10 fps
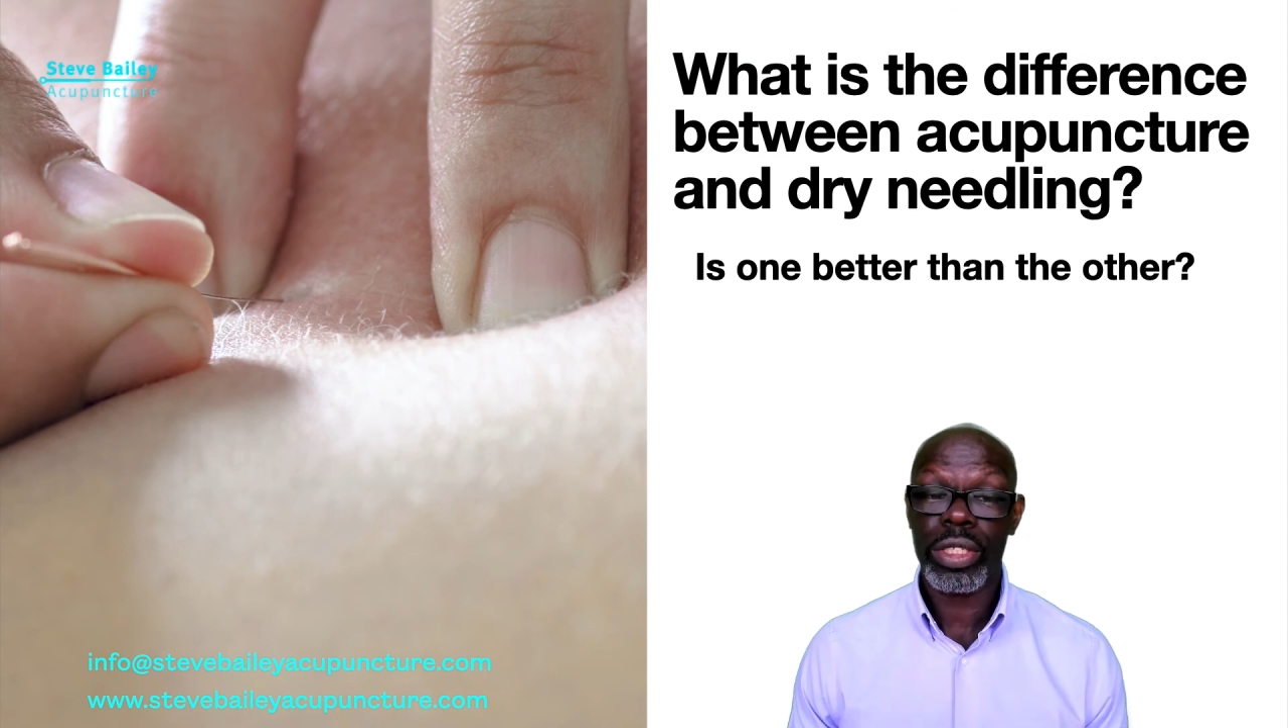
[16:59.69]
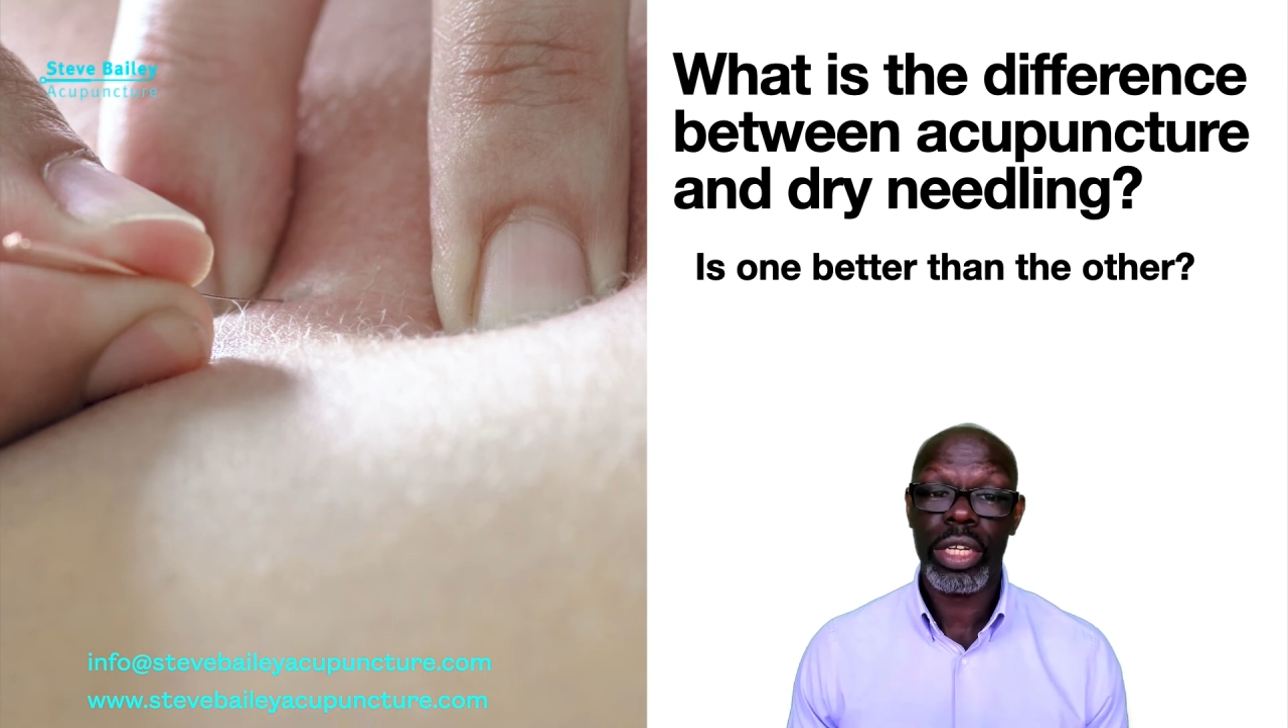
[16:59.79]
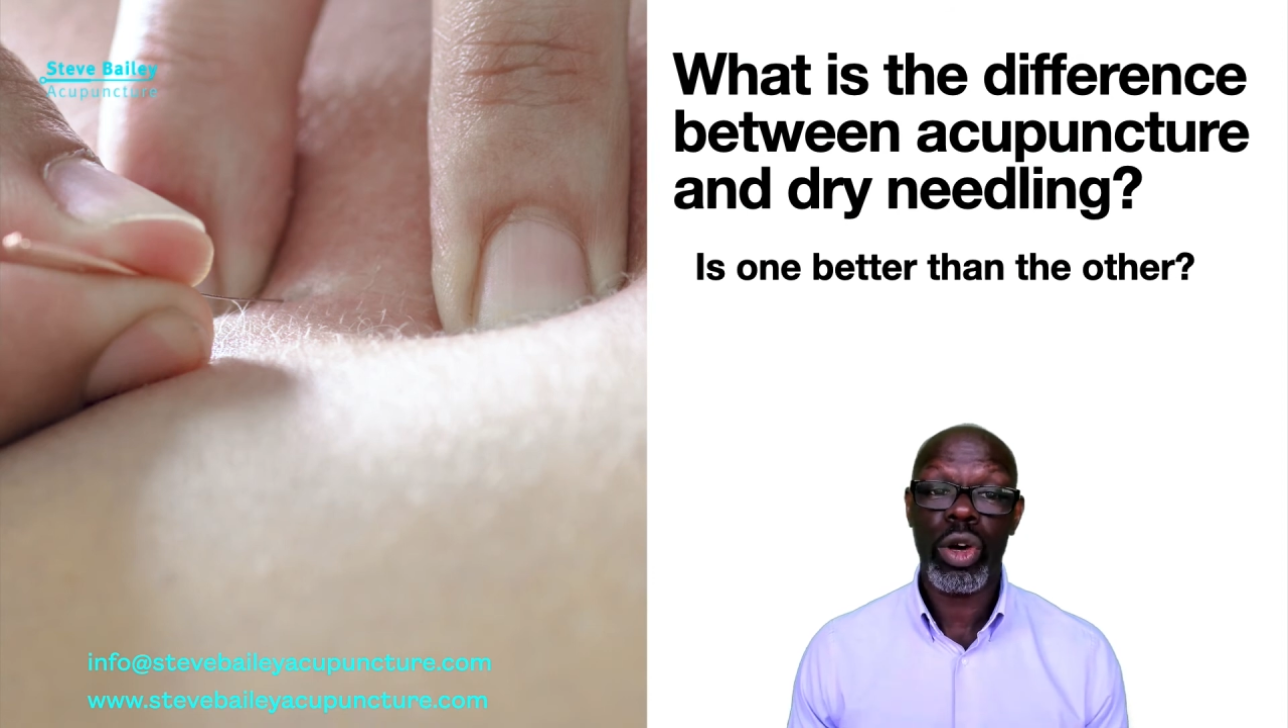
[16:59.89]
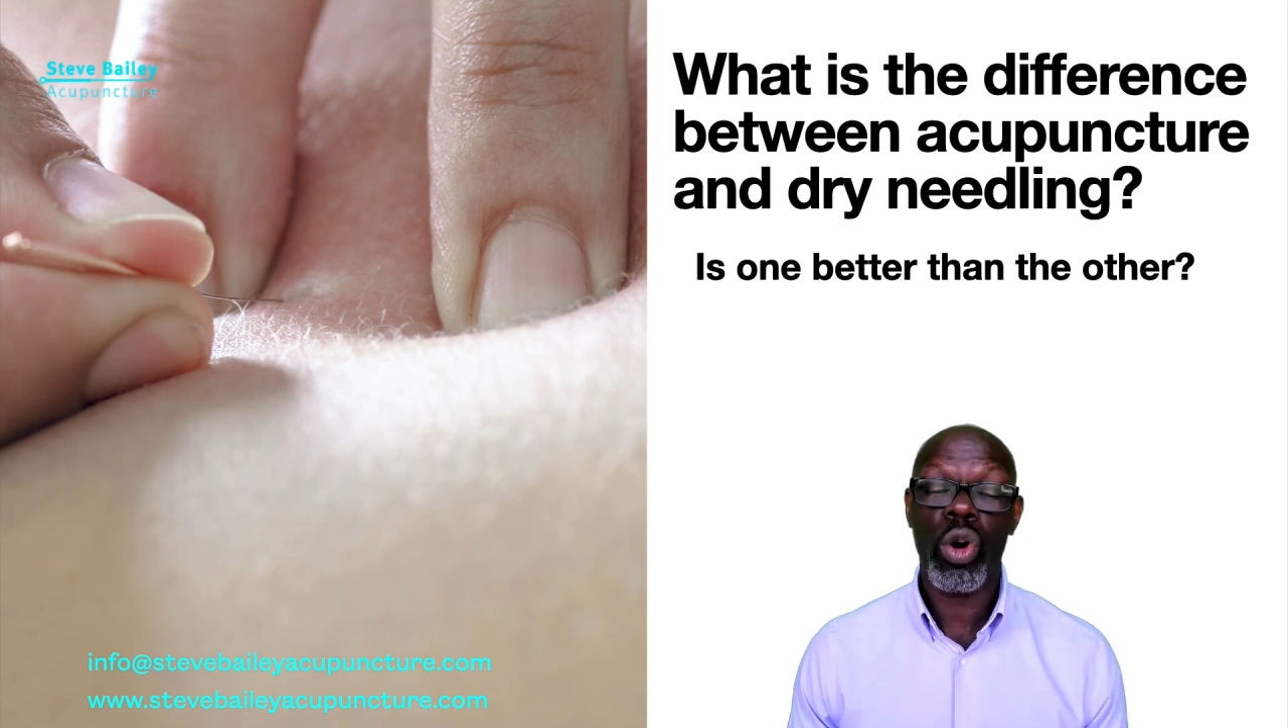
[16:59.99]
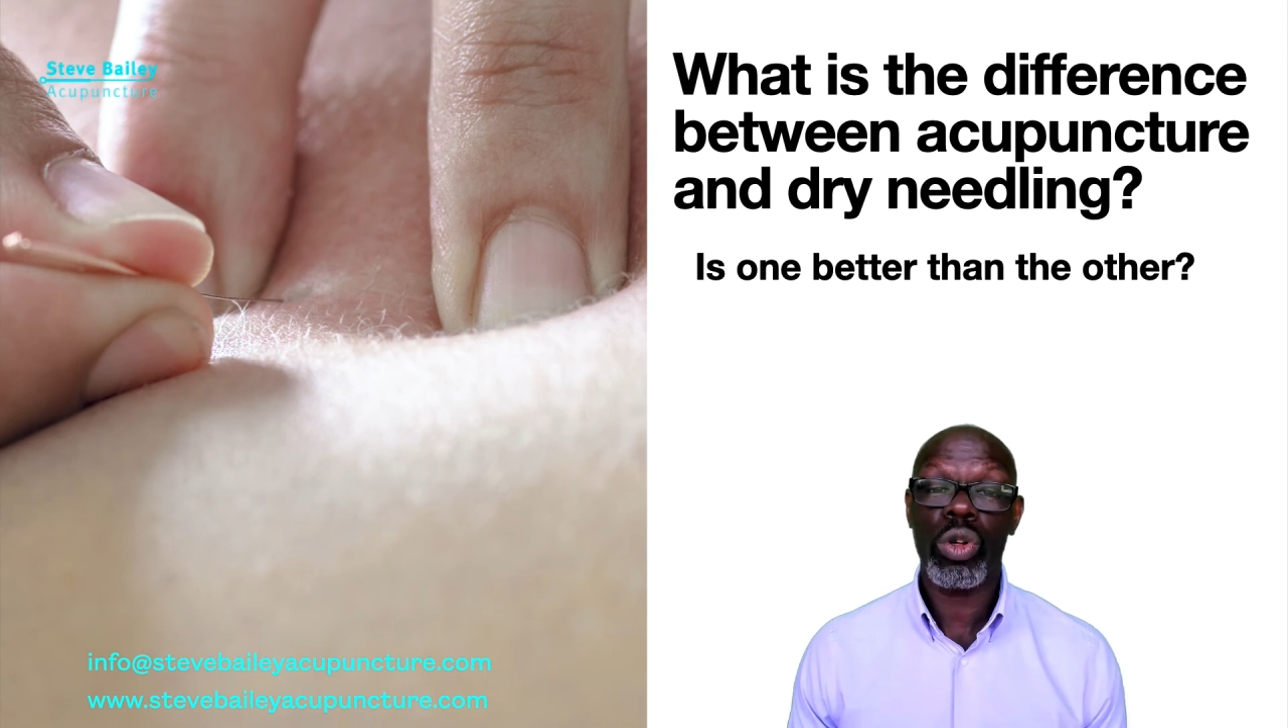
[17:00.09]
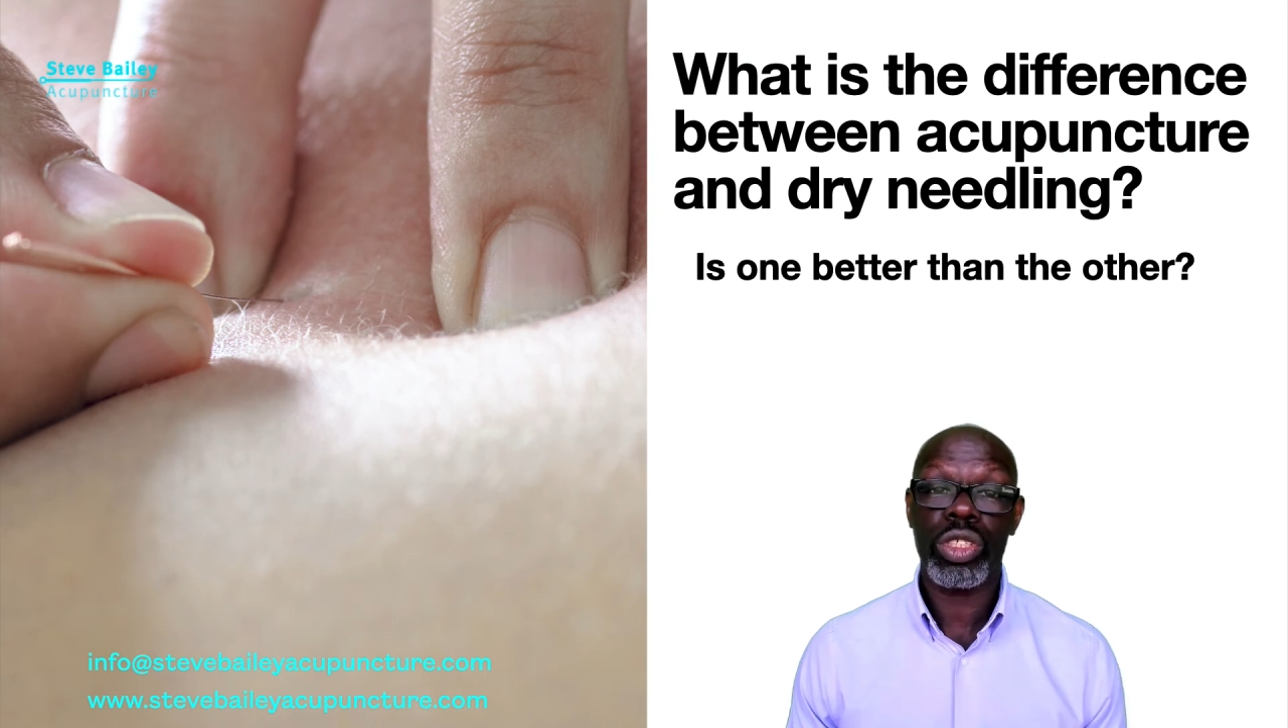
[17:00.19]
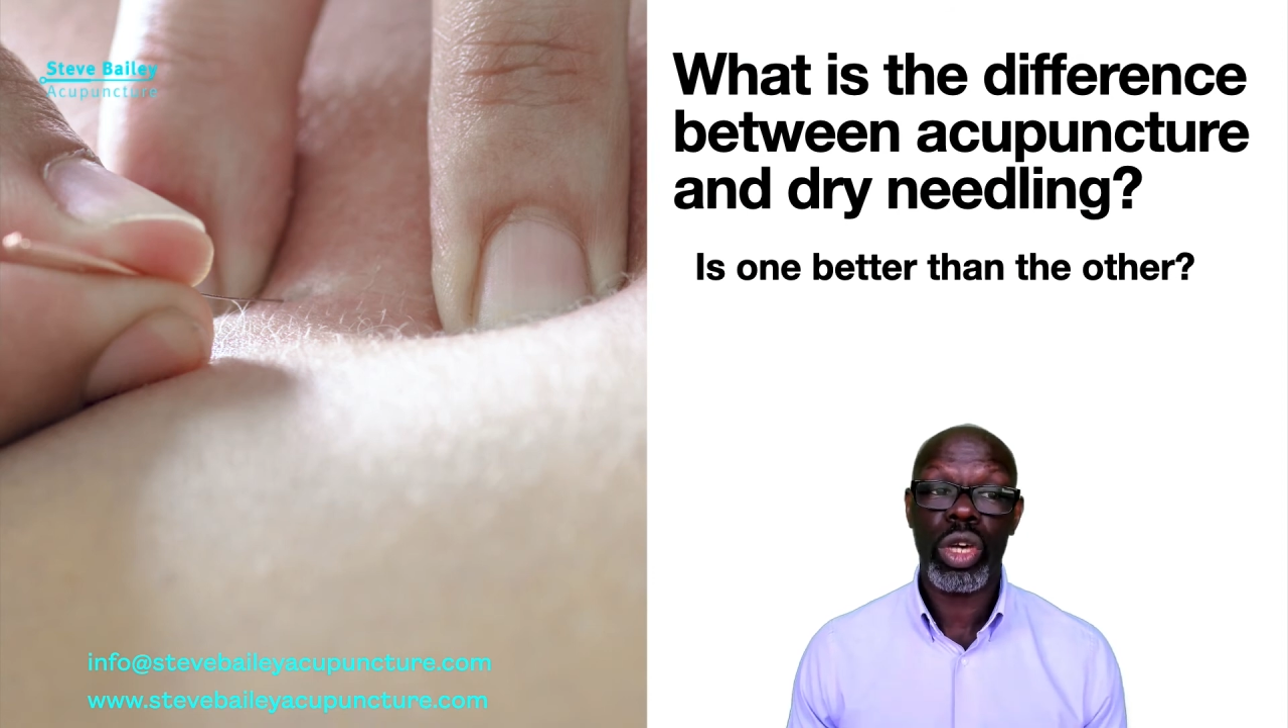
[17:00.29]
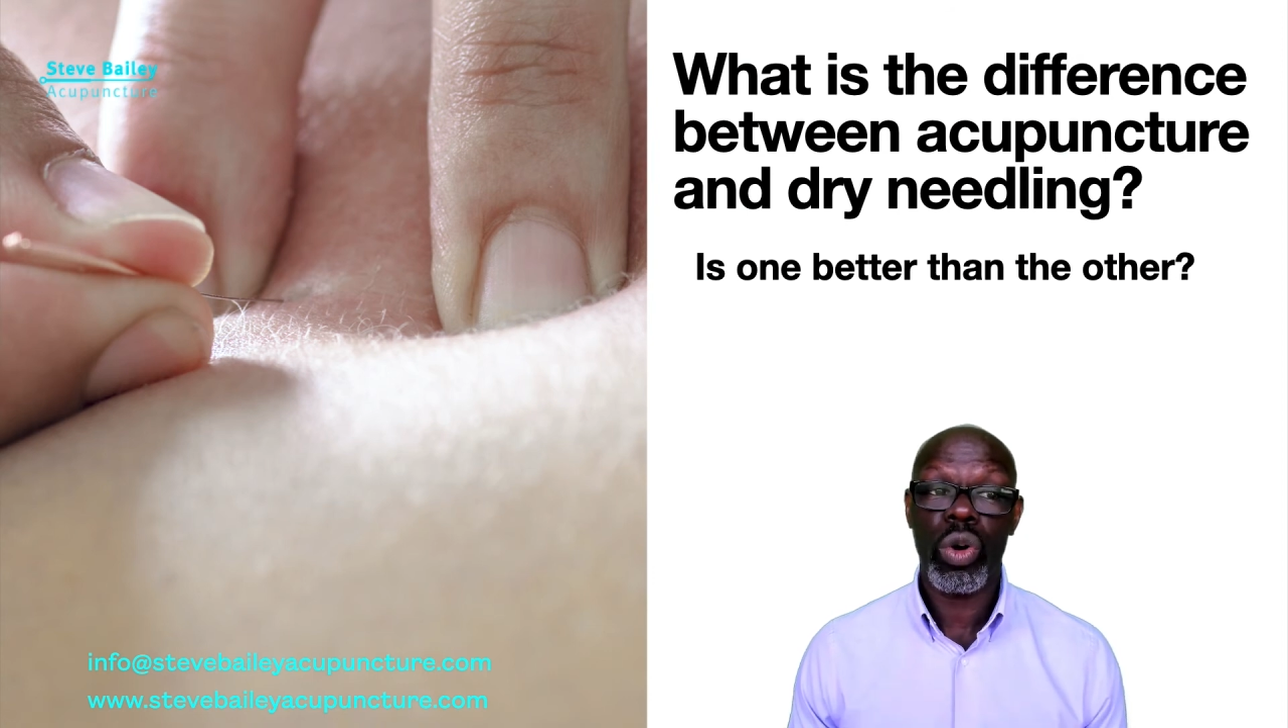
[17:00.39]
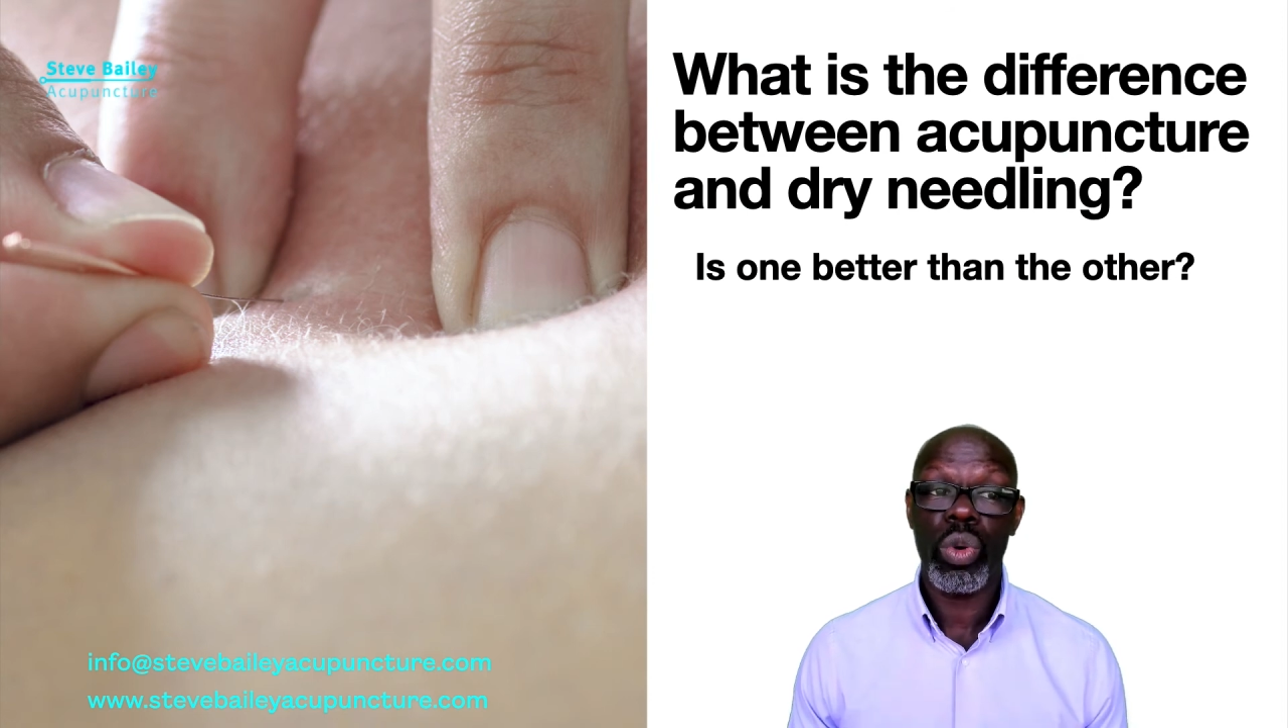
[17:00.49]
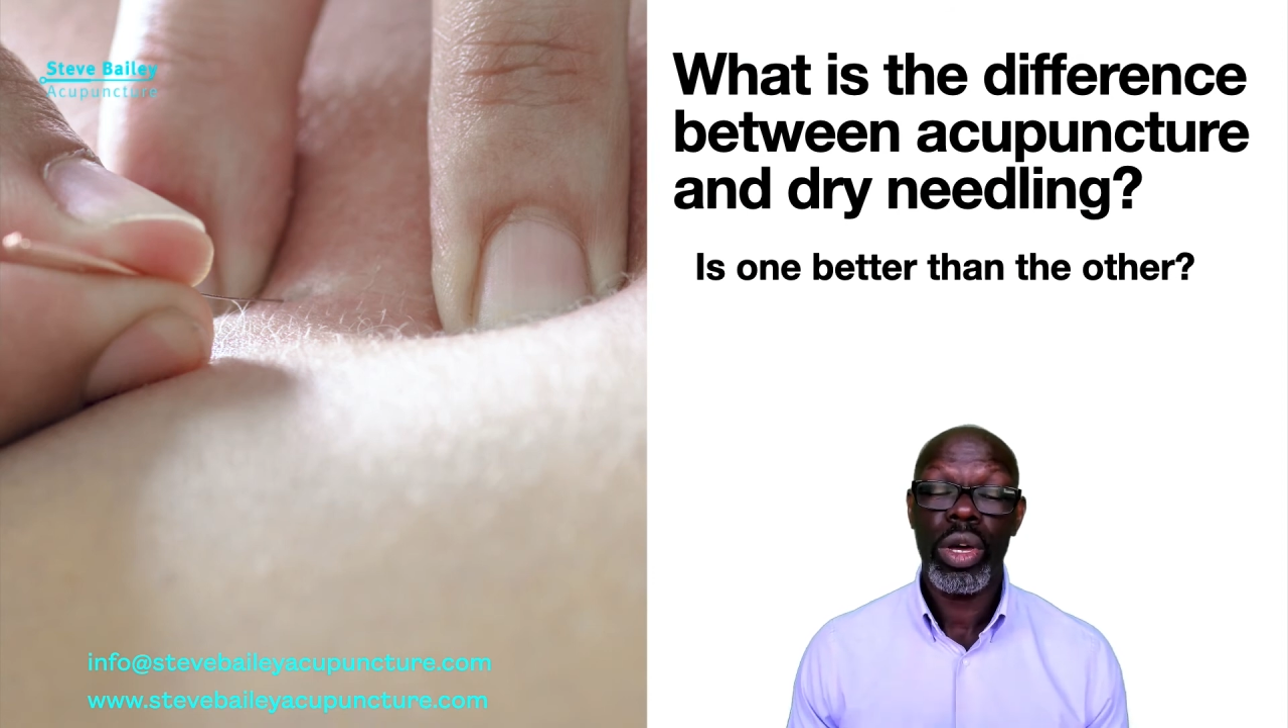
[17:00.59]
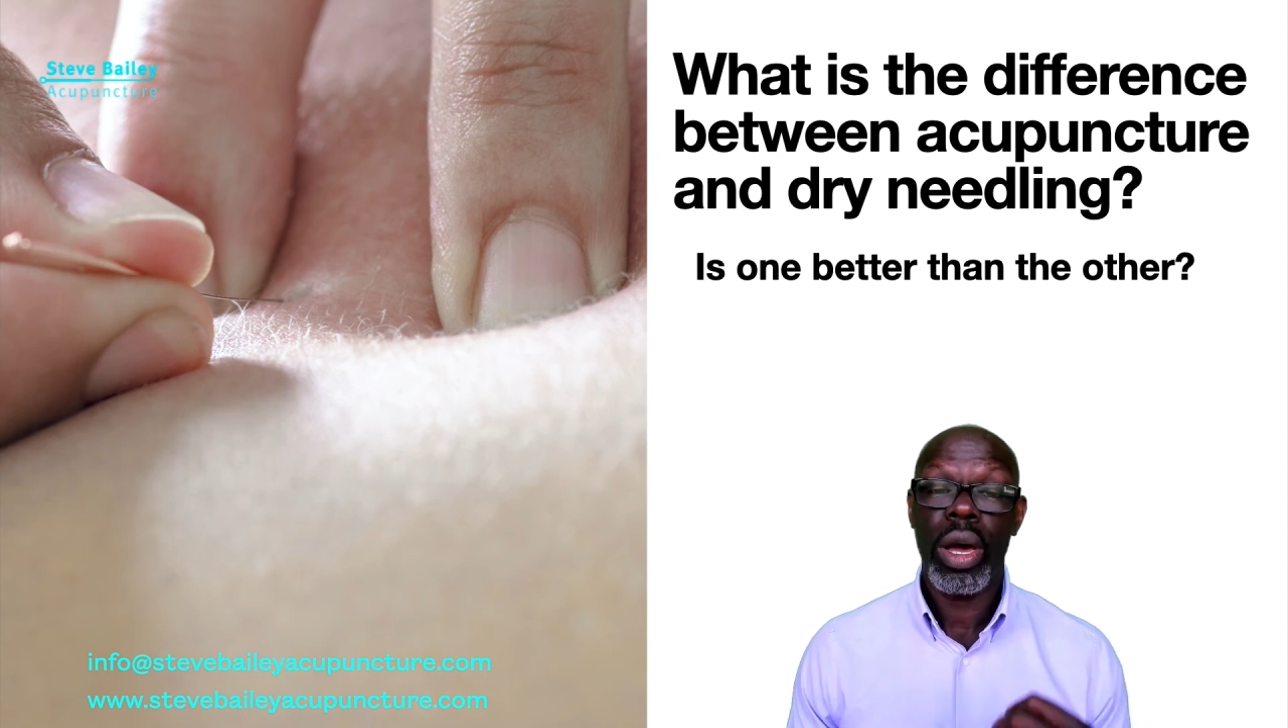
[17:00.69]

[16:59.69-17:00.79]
and also